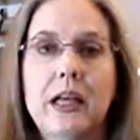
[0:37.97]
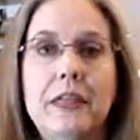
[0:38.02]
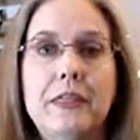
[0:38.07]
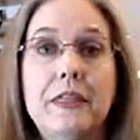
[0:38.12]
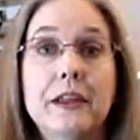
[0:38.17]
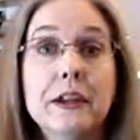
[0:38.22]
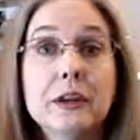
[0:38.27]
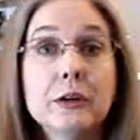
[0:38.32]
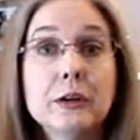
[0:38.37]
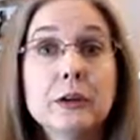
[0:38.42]

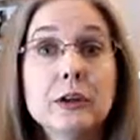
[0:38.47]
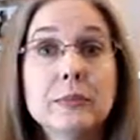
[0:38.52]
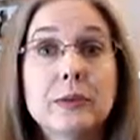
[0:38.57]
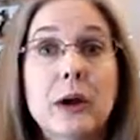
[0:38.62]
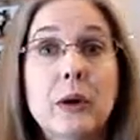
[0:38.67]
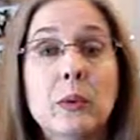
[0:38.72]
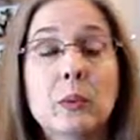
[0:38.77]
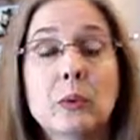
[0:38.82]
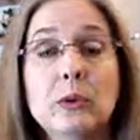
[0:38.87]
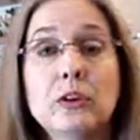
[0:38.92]
Then I heard
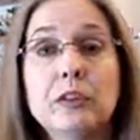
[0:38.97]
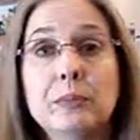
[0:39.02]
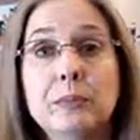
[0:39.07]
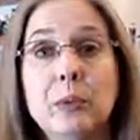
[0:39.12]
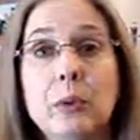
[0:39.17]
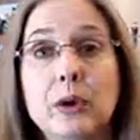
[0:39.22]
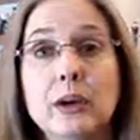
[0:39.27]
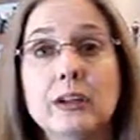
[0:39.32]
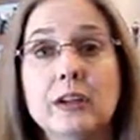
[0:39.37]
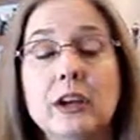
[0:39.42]
about
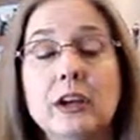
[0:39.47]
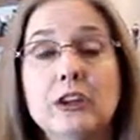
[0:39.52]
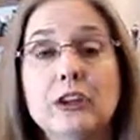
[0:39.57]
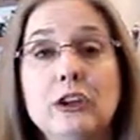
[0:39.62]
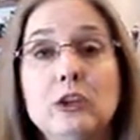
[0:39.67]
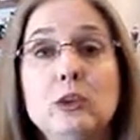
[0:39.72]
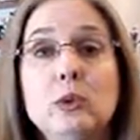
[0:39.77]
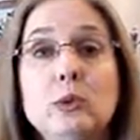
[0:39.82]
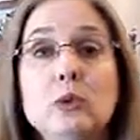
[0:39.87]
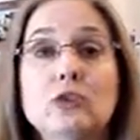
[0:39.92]
WorthPoint, a
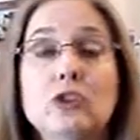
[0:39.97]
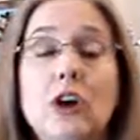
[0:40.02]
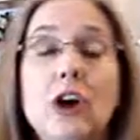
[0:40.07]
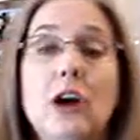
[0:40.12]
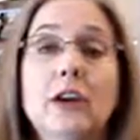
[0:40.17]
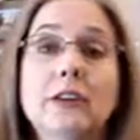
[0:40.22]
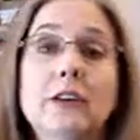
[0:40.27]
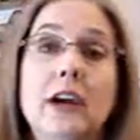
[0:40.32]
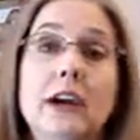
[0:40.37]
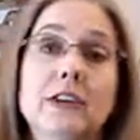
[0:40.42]
huge
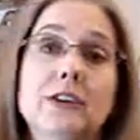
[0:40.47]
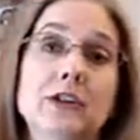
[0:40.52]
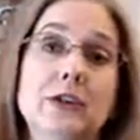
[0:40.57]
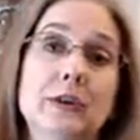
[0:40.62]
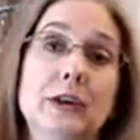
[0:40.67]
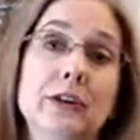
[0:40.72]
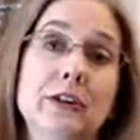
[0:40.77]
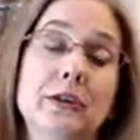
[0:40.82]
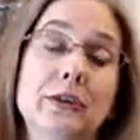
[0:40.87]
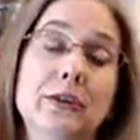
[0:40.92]
online
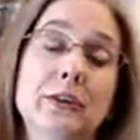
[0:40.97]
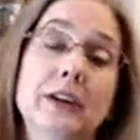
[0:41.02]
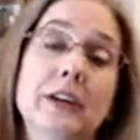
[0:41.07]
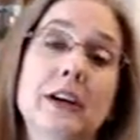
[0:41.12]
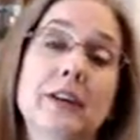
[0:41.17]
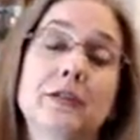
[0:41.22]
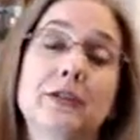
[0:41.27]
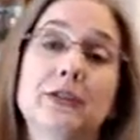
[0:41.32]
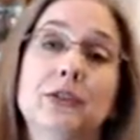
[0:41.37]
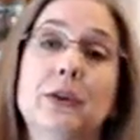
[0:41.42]
directory
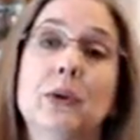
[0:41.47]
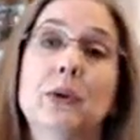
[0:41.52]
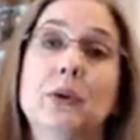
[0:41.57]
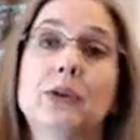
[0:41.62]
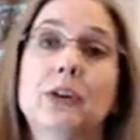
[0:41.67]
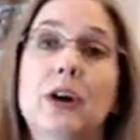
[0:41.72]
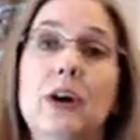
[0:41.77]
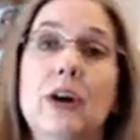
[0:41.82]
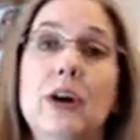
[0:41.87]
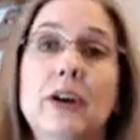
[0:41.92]
of
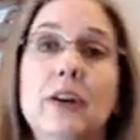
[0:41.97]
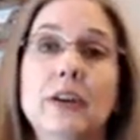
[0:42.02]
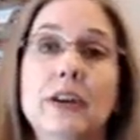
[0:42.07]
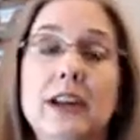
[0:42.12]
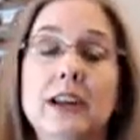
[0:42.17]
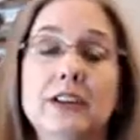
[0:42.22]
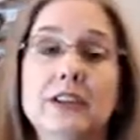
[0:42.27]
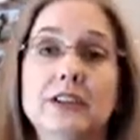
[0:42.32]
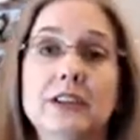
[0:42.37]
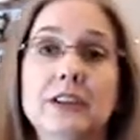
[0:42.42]
sold art,
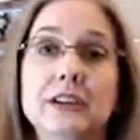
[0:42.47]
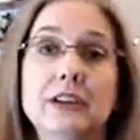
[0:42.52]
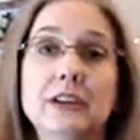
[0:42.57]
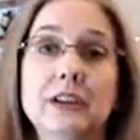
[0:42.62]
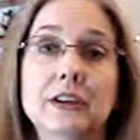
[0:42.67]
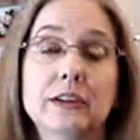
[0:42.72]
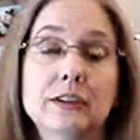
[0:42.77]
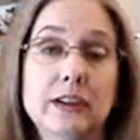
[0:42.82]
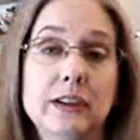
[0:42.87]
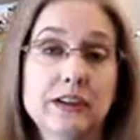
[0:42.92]
antique,
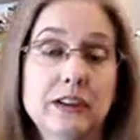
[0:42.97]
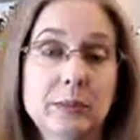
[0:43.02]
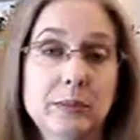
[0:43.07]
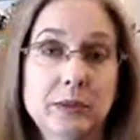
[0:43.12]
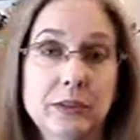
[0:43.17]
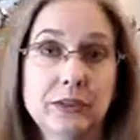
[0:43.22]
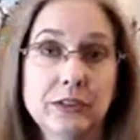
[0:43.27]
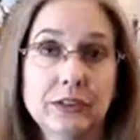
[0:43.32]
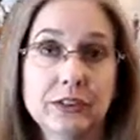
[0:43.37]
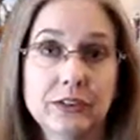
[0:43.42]
and
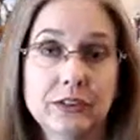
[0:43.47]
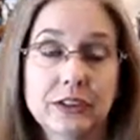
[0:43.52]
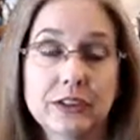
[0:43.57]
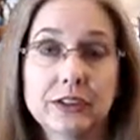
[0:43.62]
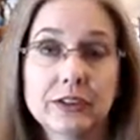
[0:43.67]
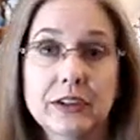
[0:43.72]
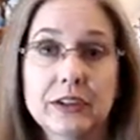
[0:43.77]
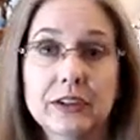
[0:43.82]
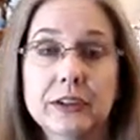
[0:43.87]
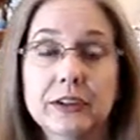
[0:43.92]
collectible
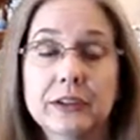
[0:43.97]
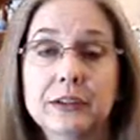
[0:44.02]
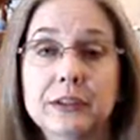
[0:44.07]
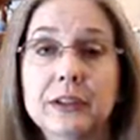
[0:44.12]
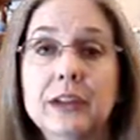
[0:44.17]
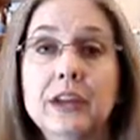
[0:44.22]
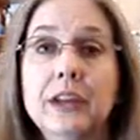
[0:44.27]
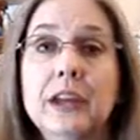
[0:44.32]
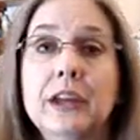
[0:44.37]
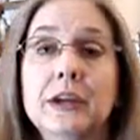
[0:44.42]
listings that
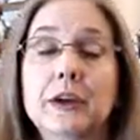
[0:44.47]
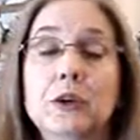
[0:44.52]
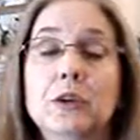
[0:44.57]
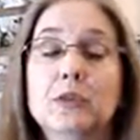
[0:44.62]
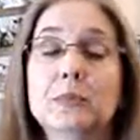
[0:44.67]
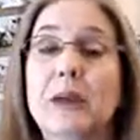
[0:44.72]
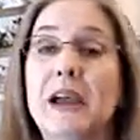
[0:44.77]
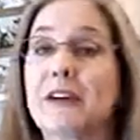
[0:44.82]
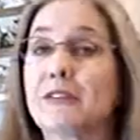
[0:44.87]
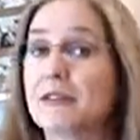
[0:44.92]

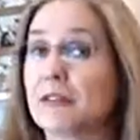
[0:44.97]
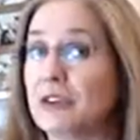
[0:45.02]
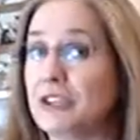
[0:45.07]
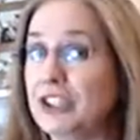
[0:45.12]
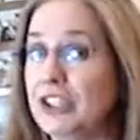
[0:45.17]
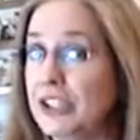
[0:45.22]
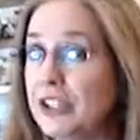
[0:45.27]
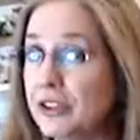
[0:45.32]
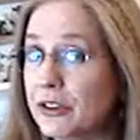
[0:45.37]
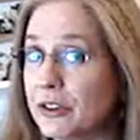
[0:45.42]
goes back for
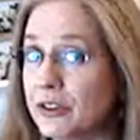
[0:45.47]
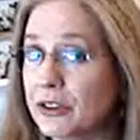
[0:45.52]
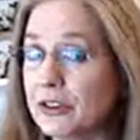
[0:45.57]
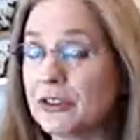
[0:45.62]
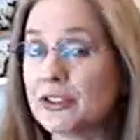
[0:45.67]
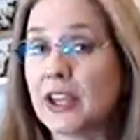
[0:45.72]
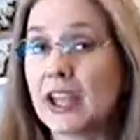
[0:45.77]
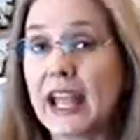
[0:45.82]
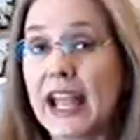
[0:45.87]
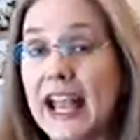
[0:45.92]

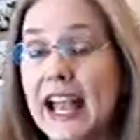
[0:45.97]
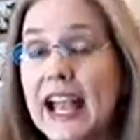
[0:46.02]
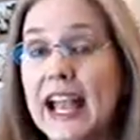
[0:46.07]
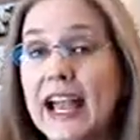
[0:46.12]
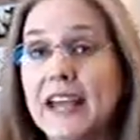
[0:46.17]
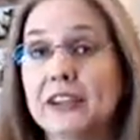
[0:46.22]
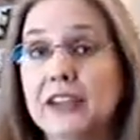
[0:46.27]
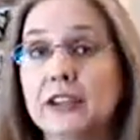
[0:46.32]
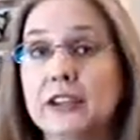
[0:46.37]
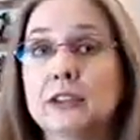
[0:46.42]
years
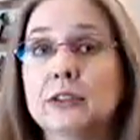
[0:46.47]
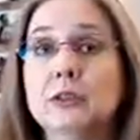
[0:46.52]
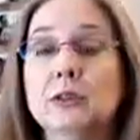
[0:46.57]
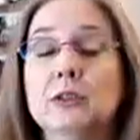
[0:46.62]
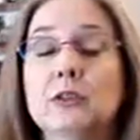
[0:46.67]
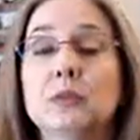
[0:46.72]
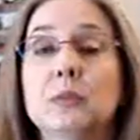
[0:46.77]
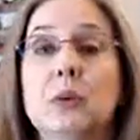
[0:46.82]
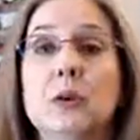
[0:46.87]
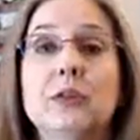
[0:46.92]
and
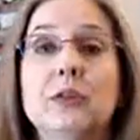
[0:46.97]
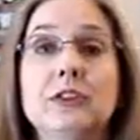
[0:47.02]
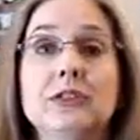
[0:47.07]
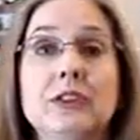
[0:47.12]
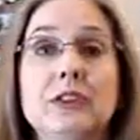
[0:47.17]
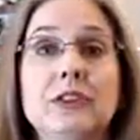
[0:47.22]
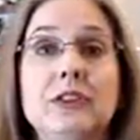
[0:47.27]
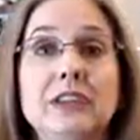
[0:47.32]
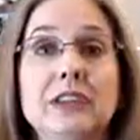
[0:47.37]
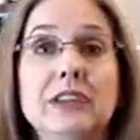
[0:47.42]
includes more than
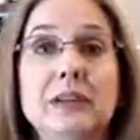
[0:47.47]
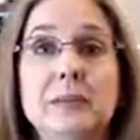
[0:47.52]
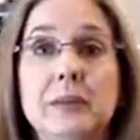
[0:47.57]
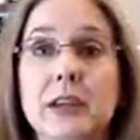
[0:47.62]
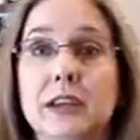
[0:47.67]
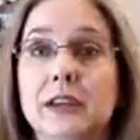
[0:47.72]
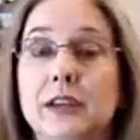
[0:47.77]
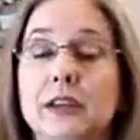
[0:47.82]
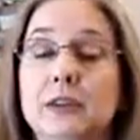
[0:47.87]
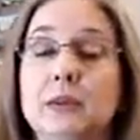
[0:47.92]
just eBay.
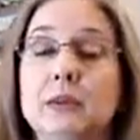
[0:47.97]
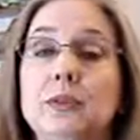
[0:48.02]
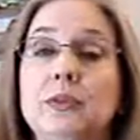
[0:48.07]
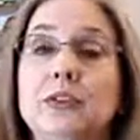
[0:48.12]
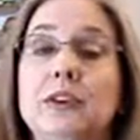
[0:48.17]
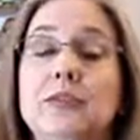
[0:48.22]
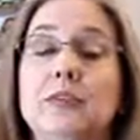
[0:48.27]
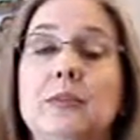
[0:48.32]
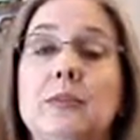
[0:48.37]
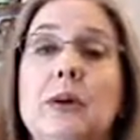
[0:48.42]
It includes
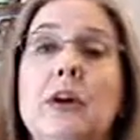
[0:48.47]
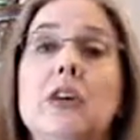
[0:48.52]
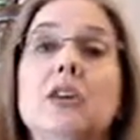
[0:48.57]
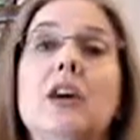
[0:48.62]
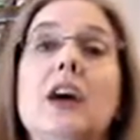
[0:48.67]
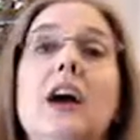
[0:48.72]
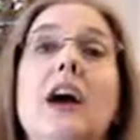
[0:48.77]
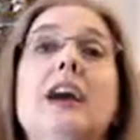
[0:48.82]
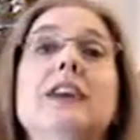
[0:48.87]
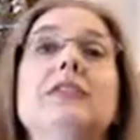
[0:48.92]
stuff from all
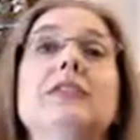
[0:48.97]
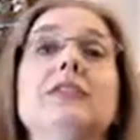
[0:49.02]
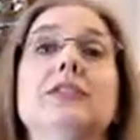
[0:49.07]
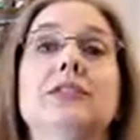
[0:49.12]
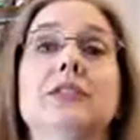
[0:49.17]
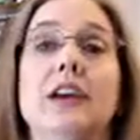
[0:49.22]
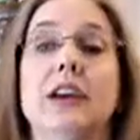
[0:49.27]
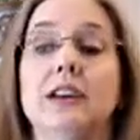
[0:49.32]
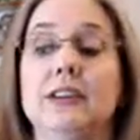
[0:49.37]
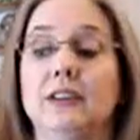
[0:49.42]
kinds of
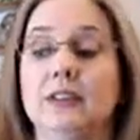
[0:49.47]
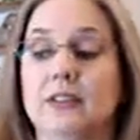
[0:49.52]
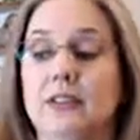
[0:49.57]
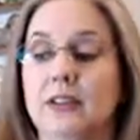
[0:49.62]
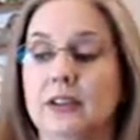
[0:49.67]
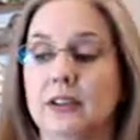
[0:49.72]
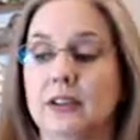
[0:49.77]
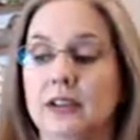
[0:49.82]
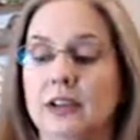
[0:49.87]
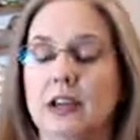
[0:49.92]
sites.